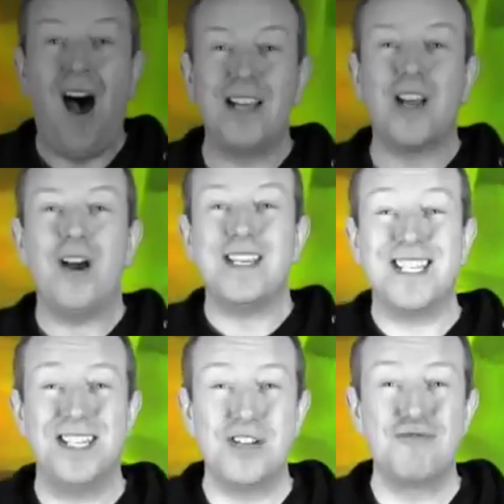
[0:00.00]
Hi
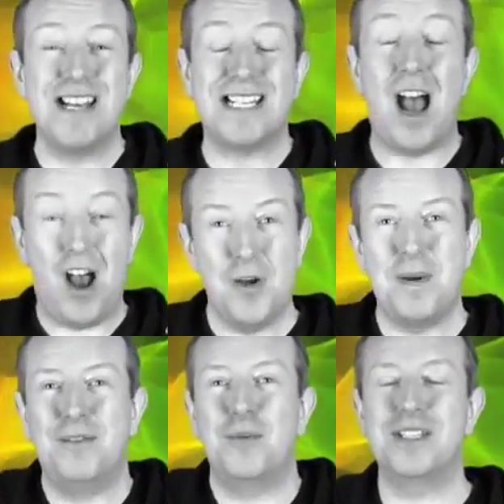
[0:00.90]
guys, this is Rick. I
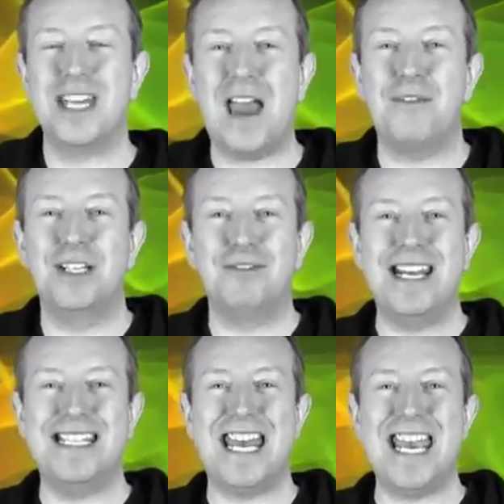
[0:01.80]
hope everyone's having a
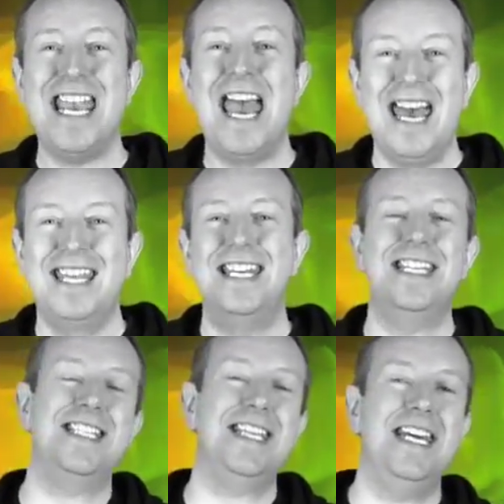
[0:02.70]
great day.
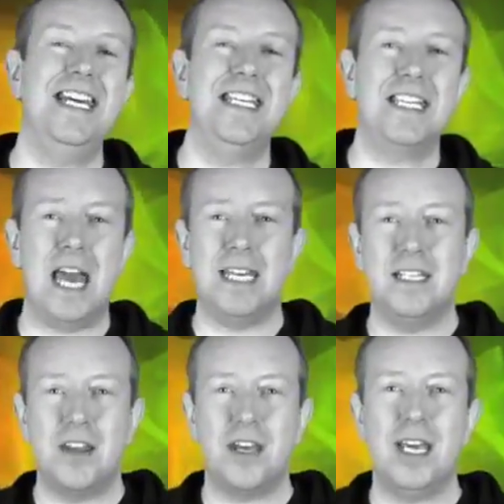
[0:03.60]
This is
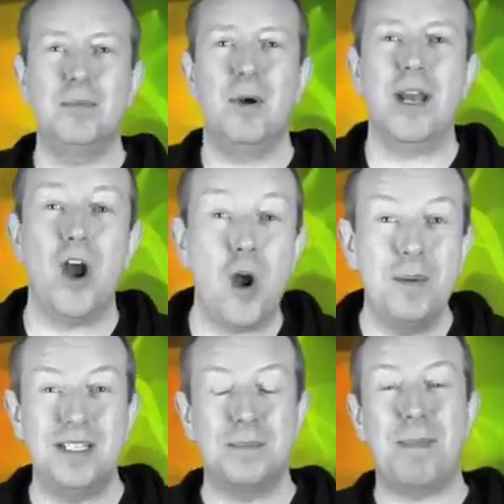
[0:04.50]
another in my
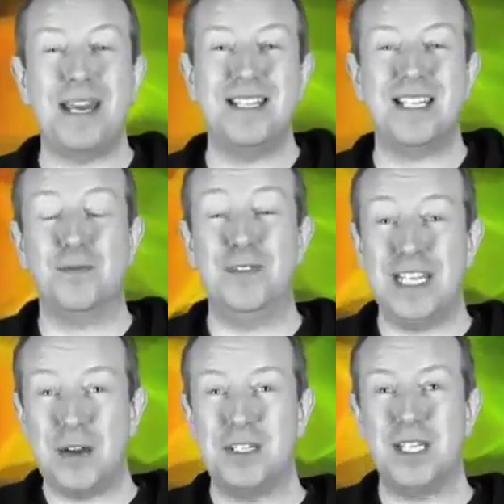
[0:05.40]
Herbalism Basics
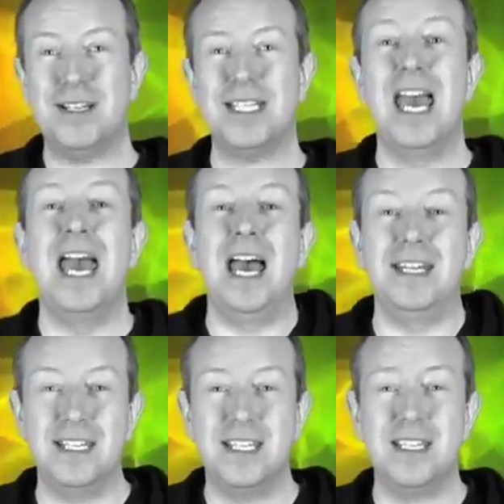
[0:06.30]
video series,
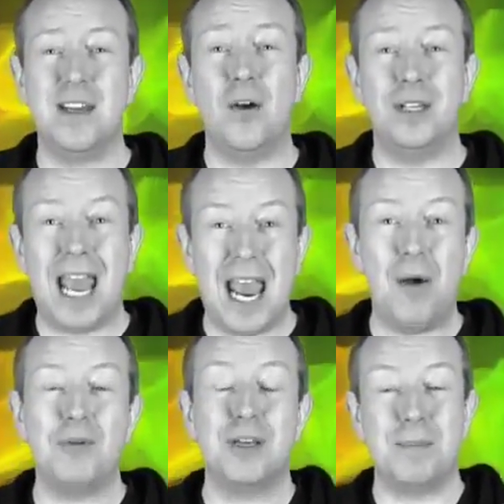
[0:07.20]
and this is on
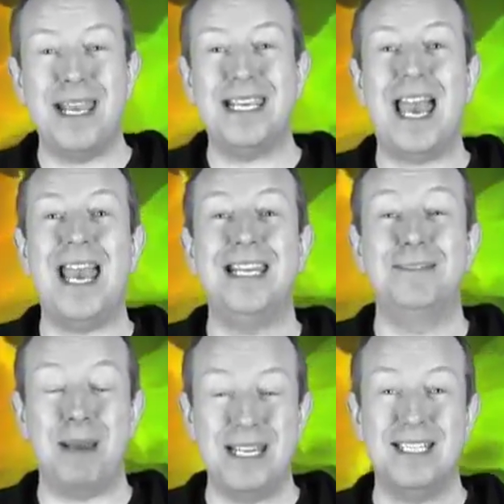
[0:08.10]
how to make a
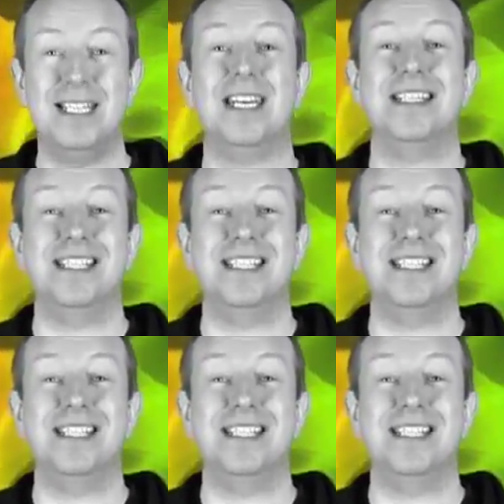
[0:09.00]
basic